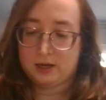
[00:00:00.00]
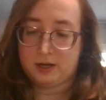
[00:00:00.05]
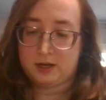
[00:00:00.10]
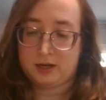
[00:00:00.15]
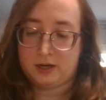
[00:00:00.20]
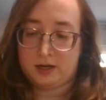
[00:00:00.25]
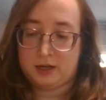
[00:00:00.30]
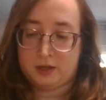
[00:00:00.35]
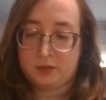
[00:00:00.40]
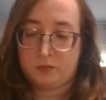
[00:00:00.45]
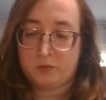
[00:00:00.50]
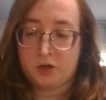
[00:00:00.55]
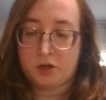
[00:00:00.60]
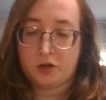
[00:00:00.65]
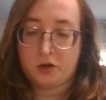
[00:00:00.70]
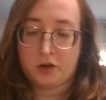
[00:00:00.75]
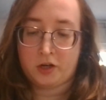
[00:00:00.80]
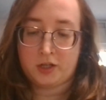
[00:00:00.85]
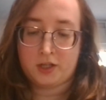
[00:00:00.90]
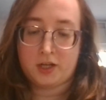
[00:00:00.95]
And we
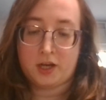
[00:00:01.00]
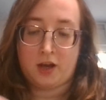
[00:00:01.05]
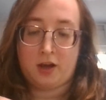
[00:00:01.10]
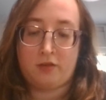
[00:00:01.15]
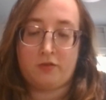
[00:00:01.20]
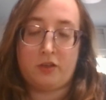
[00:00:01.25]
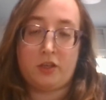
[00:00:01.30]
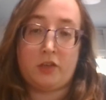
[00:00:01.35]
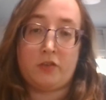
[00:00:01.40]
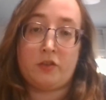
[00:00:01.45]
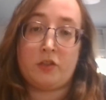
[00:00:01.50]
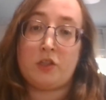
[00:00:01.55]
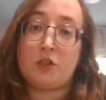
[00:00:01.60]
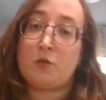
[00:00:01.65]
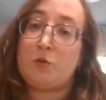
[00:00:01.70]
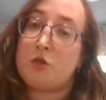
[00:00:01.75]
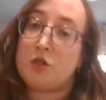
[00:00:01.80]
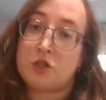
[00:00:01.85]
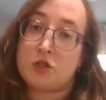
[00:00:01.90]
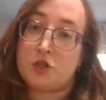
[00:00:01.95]
are going to have
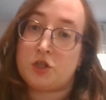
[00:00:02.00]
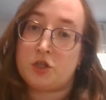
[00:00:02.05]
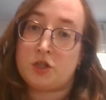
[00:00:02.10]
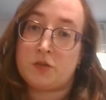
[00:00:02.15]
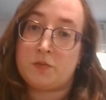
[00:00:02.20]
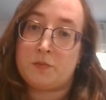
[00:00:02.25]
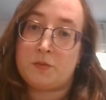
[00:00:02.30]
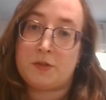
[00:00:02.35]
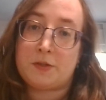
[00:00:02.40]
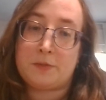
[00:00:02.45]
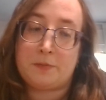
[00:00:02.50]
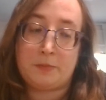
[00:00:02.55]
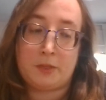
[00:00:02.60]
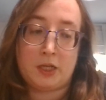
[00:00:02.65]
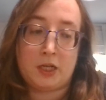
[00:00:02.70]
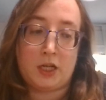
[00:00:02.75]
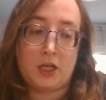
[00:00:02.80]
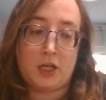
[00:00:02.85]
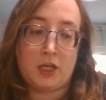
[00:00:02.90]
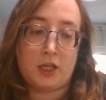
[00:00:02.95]
evolution gems,
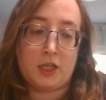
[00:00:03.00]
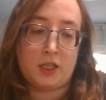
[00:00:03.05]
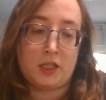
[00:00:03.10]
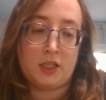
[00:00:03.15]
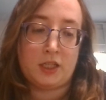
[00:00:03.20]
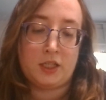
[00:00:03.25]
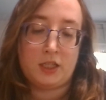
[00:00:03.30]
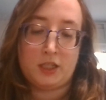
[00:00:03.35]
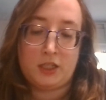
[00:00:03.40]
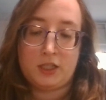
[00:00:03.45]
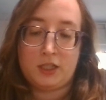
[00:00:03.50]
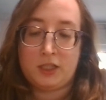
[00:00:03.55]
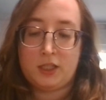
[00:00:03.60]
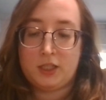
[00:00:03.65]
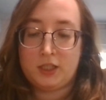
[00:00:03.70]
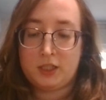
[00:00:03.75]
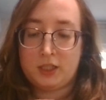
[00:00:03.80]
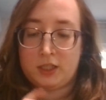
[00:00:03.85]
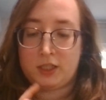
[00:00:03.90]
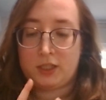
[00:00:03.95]
meaning
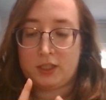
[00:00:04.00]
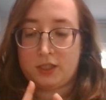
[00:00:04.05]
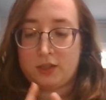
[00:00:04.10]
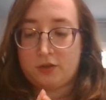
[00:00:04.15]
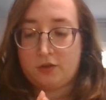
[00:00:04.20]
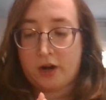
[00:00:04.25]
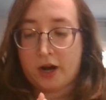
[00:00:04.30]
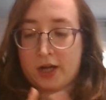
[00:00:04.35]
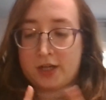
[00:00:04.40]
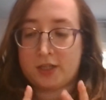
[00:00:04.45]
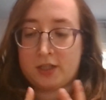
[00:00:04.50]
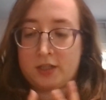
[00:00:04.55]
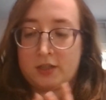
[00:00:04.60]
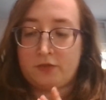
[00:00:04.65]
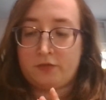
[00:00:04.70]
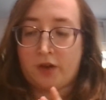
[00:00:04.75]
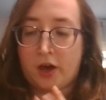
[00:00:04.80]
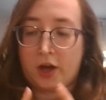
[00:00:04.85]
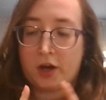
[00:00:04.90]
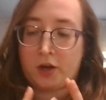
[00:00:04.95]

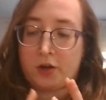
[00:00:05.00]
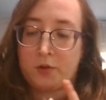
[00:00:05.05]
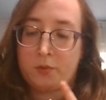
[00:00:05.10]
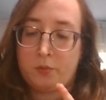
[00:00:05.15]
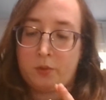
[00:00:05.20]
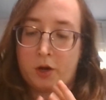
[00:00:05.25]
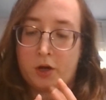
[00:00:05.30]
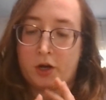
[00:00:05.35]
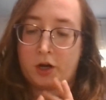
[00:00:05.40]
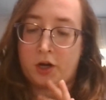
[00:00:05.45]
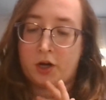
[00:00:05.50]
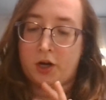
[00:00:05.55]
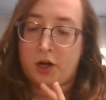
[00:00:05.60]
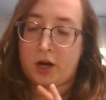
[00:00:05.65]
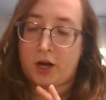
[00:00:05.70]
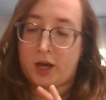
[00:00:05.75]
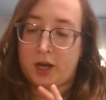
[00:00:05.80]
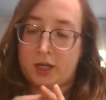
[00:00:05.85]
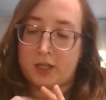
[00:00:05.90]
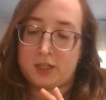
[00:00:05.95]
grass, fire, water,
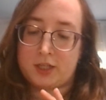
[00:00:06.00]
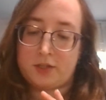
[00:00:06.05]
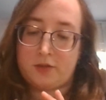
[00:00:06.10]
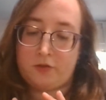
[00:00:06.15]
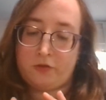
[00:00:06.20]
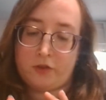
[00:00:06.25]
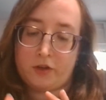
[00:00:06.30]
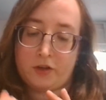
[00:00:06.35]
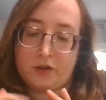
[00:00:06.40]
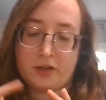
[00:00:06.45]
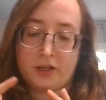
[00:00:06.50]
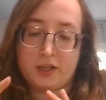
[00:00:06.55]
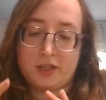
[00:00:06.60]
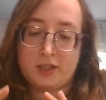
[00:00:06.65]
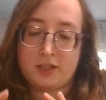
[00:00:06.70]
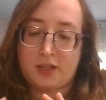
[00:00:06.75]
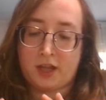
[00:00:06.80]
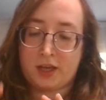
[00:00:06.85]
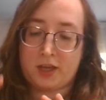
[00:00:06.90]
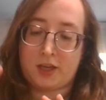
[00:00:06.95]
ice, fairy,
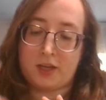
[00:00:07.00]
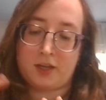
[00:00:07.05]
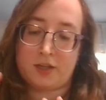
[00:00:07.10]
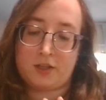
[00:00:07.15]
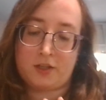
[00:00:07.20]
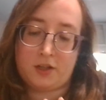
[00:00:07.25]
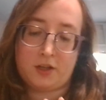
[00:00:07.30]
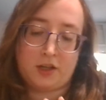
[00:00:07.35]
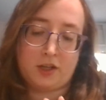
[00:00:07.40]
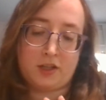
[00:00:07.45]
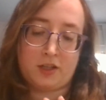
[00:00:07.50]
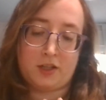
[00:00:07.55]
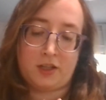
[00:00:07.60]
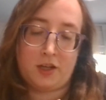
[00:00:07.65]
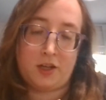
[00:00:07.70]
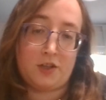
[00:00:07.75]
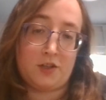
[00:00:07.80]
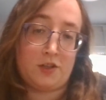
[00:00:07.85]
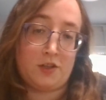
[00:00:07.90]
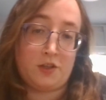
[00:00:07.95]
psychic, dark,
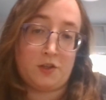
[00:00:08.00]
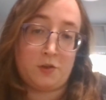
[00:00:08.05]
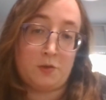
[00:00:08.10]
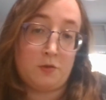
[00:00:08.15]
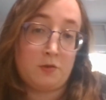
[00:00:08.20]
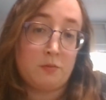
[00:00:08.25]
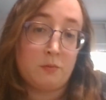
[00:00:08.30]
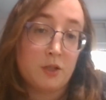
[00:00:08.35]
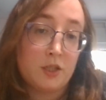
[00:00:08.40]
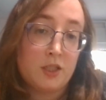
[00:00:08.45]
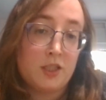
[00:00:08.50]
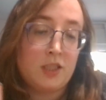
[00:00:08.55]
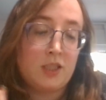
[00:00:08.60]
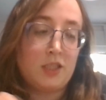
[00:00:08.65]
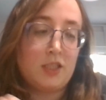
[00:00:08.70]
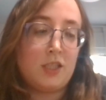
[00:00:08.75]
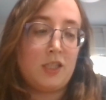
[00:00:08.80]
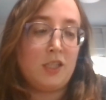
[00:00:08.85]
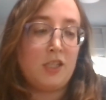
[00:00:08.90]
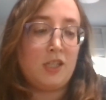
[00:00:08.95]
electric, and normal